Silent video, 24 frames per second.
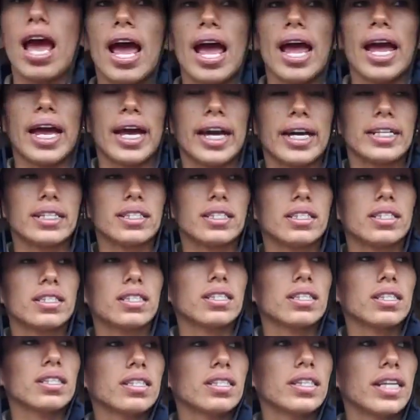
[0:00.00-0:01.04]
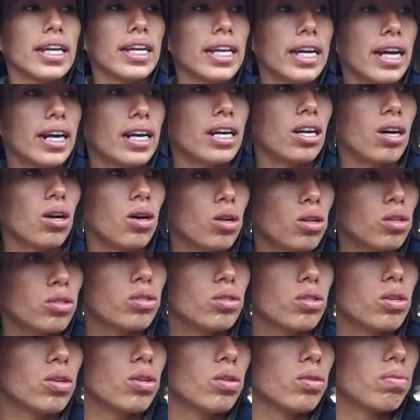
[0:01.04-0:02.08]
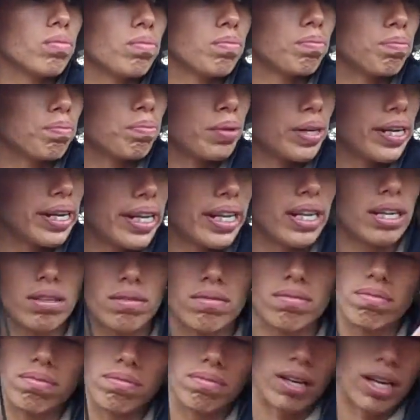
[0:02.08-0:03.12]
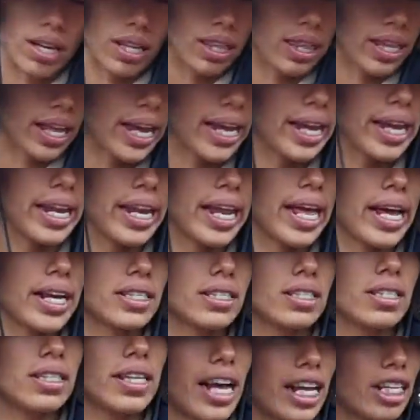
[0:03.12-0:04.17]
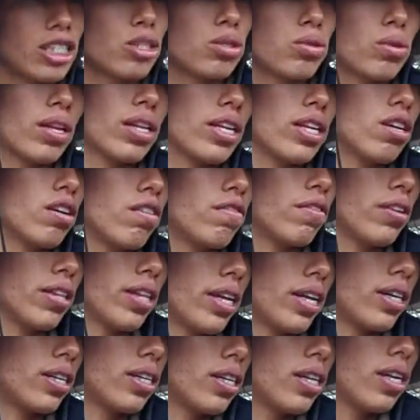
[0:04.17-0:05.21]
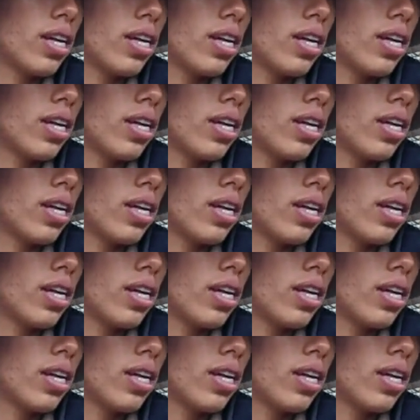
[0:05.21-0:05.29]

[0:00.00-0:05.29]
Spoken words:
and they are also breeding and laying eggs naturally over there.